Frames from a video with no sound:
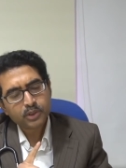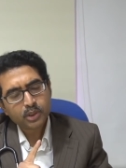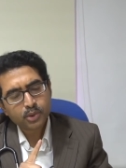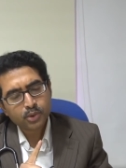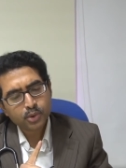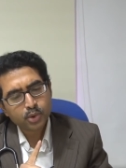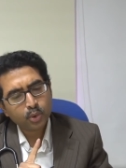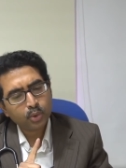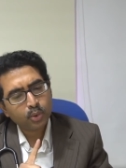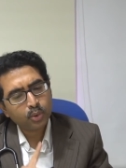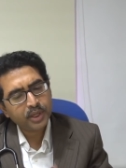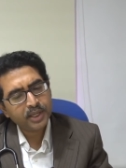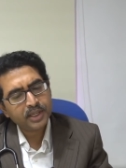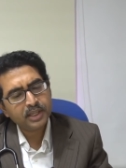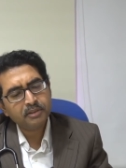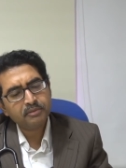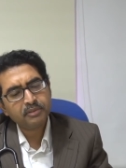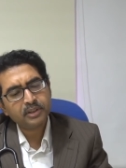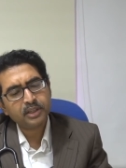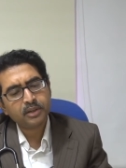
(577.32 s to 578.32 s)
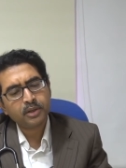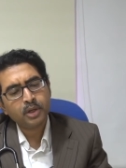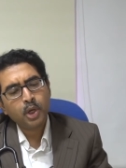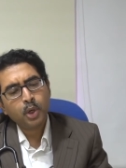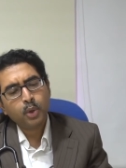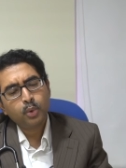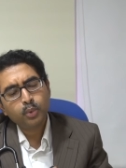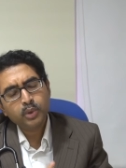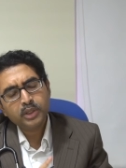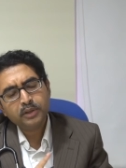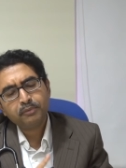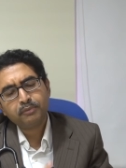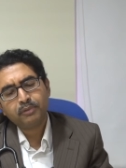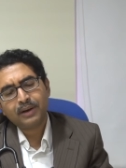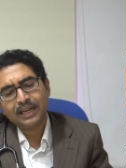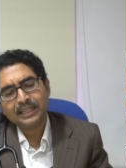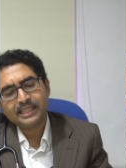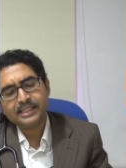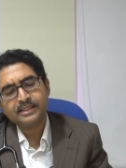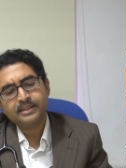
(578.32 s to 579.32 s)
So whenever we
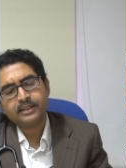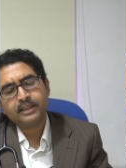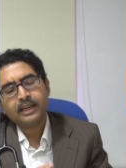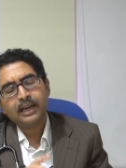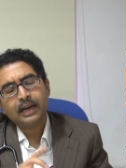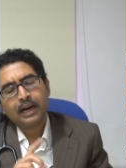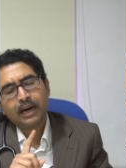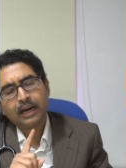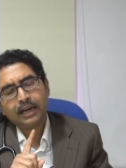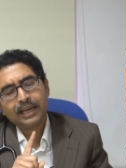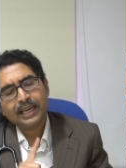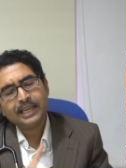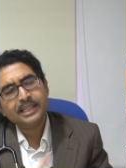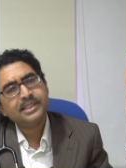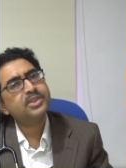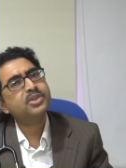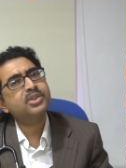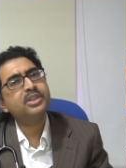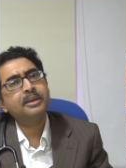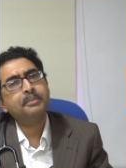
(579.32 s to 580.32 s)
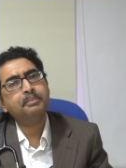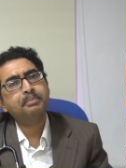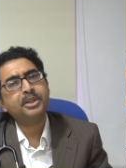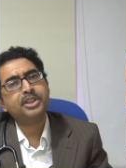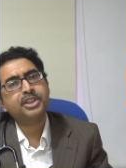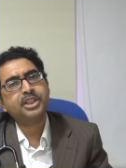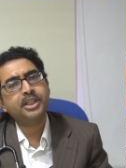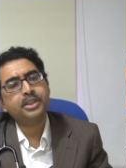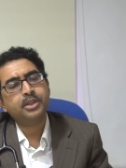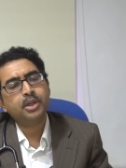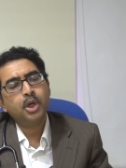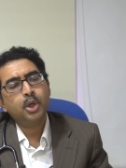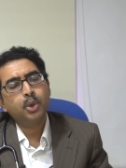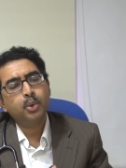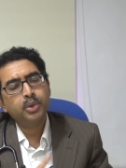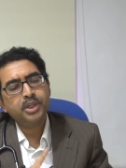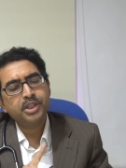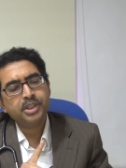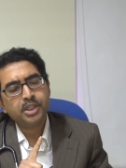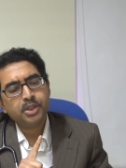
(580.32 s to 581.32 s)
find a HCM patient,
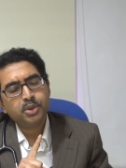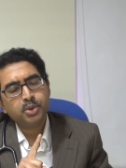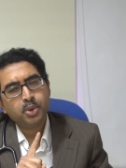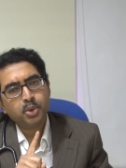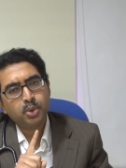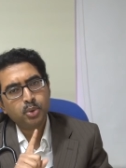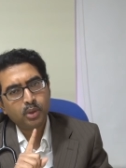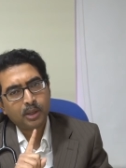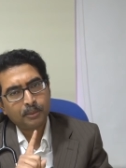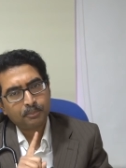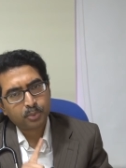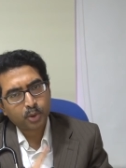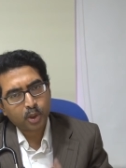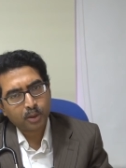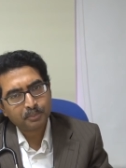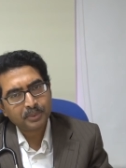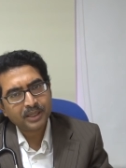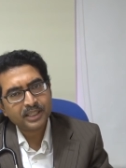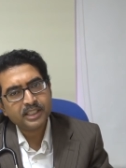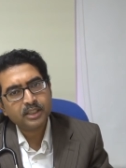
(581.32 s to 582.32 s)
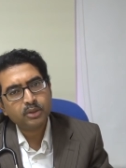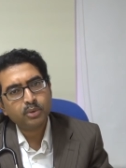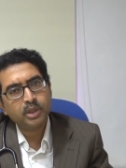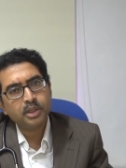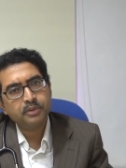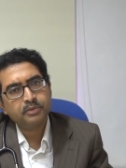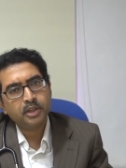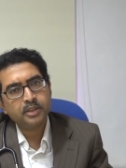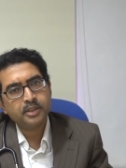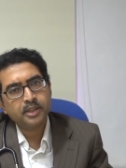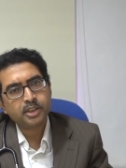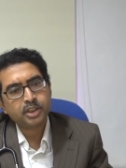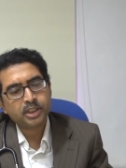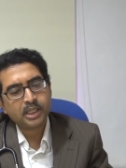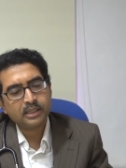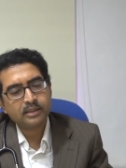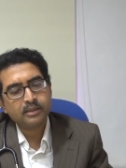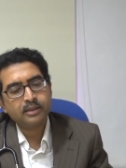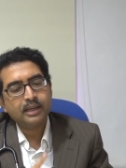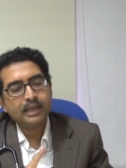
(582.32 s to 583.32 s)
we need to do a proper echo
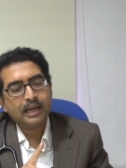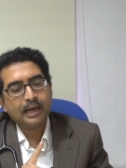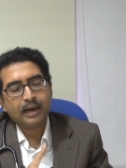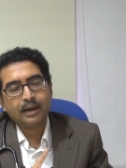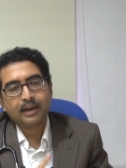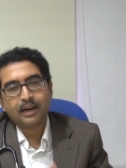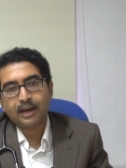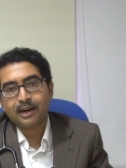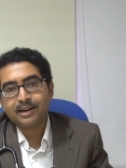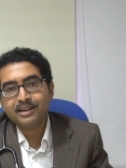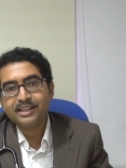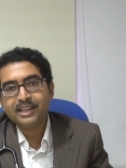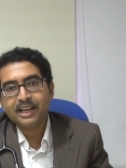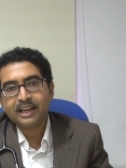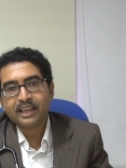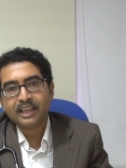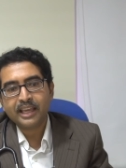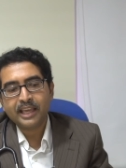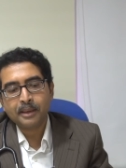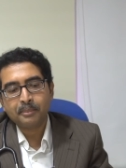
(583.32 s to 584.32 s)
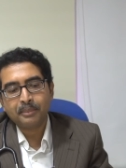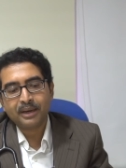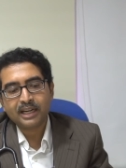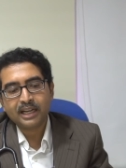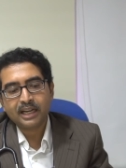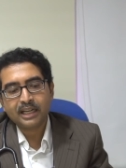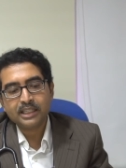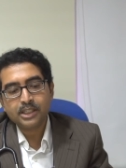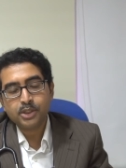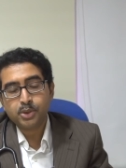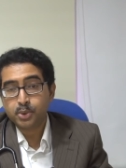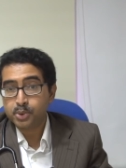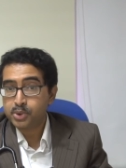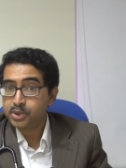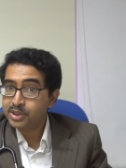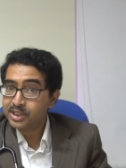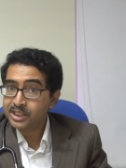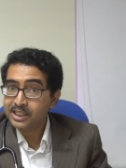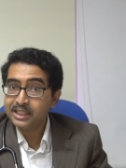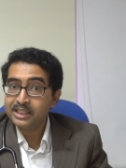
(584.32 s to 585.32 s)
evaluation, a cardiac MRI to
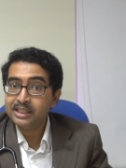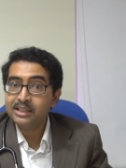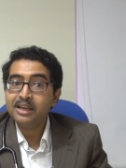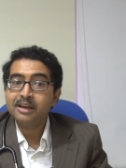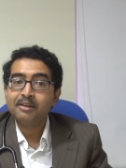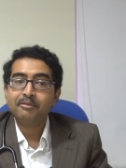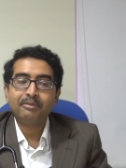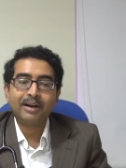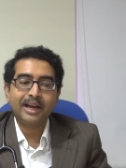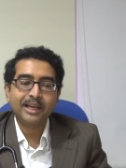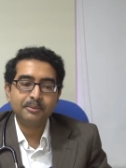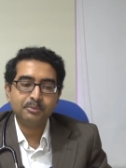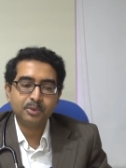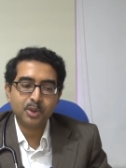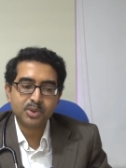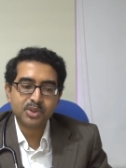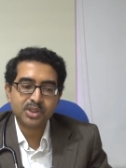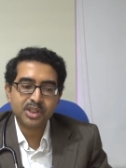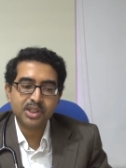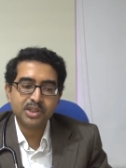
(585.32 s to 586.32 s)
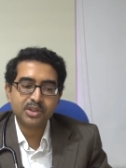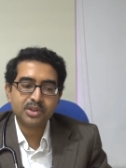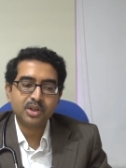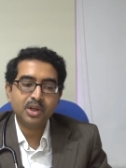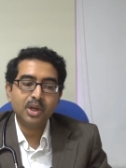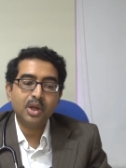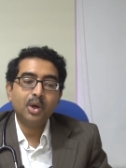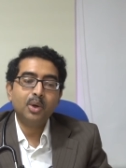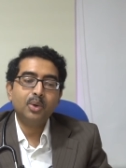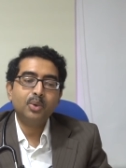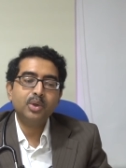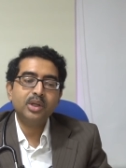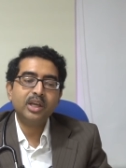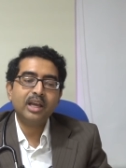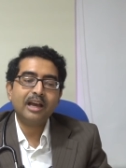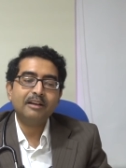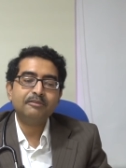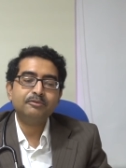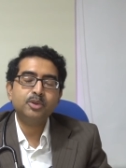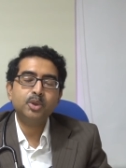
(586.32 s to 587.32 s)
see fibrosis. We
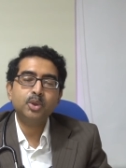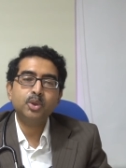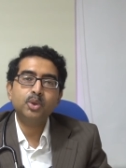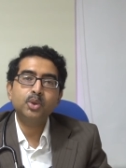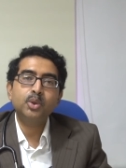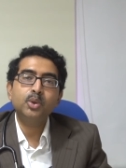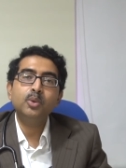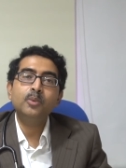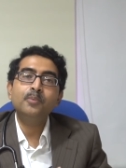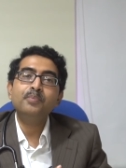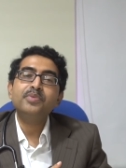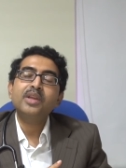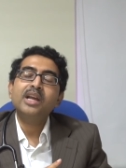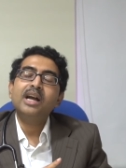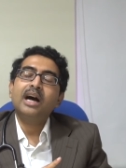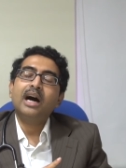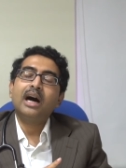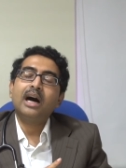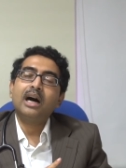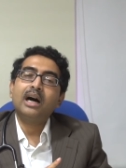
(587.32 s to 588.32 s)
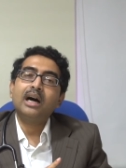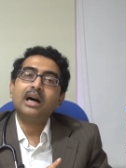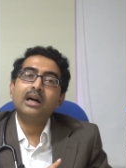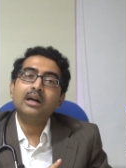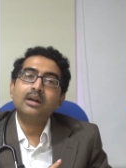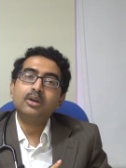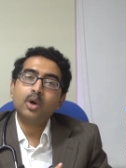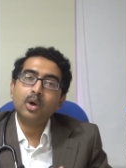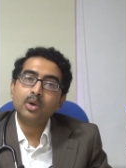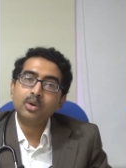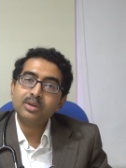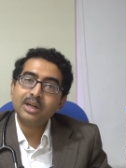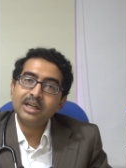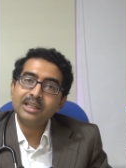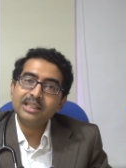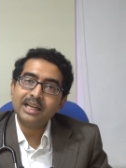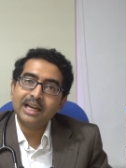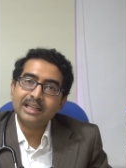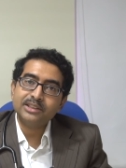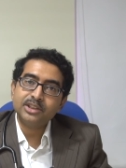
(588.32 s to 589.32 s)
have to do a
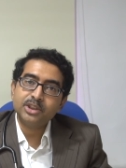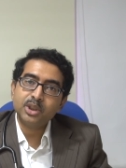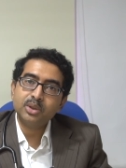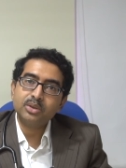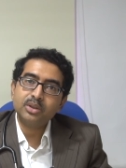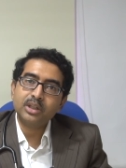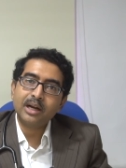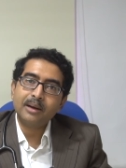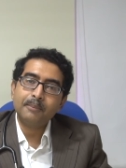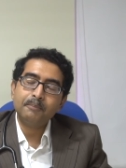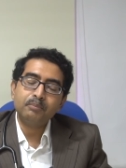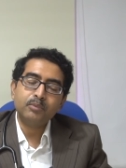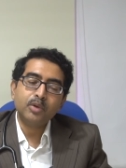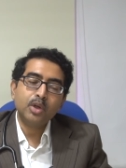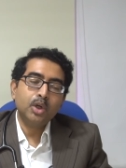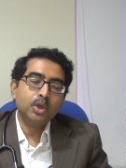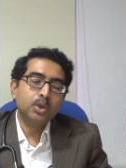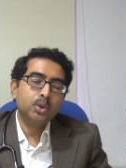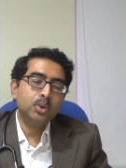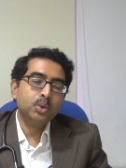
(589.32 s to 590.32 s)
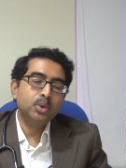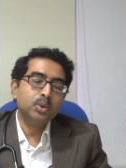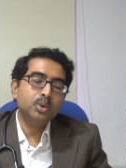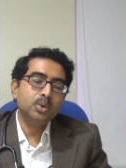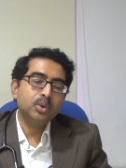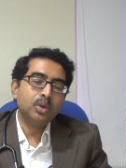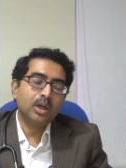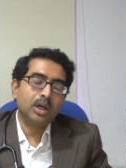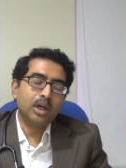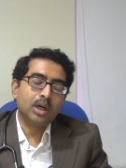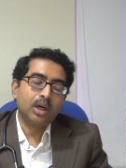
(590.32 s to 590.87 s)
coronary angiogram to